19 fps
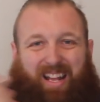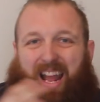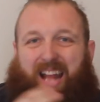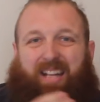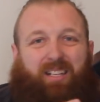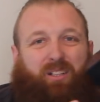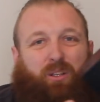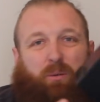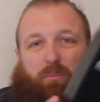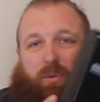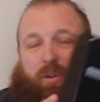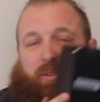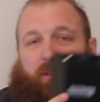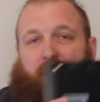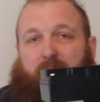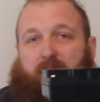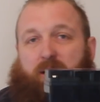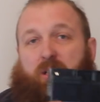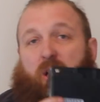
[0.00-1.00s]
any number of
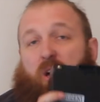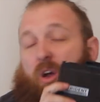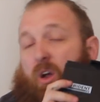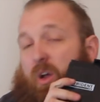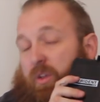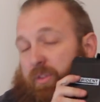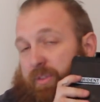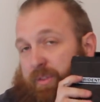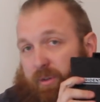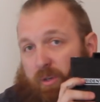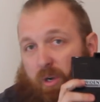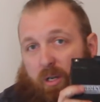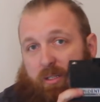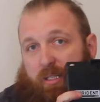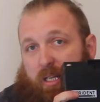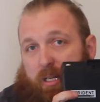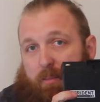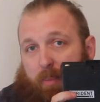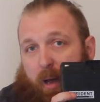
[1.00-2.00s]
things. They're
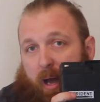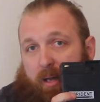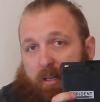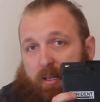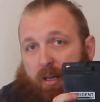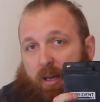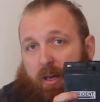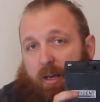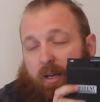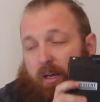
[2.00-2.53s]
on eBay,